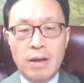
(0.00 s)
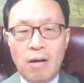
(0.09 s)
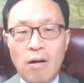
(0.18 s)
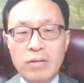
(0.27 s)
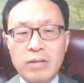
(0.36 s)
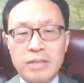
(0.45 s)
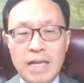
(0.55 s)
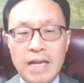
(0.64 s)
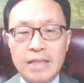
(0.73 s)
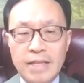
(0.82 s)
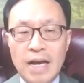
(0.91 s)
on
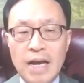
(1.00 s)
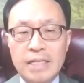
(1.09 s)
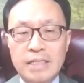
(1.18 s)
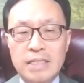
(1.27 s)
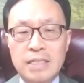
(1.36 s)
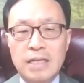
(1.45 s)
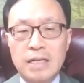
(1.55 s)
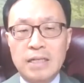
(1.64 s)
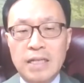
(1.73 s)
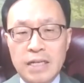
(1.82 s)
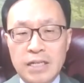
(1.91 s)
that night
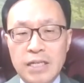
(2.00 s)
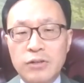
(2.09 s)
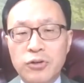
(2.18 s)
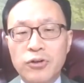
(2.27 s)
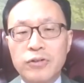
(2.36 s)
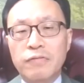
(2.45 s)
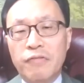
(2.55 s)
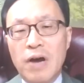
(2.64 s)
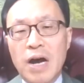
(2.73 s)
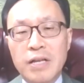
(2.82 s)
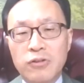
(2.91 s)
that he couldn't
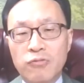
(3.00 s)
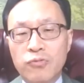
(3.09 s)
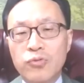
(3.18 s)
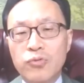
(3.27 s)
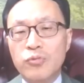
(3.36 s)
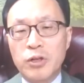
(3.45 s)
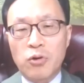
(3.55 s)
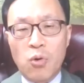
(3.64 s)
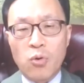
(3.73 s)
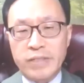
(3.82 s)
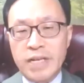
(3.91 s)
find a room in a
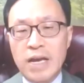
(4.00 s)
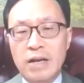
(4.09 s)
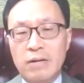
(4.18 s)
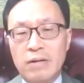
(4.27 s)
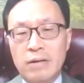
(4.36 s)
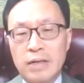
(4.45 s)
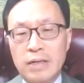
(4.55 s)
hotel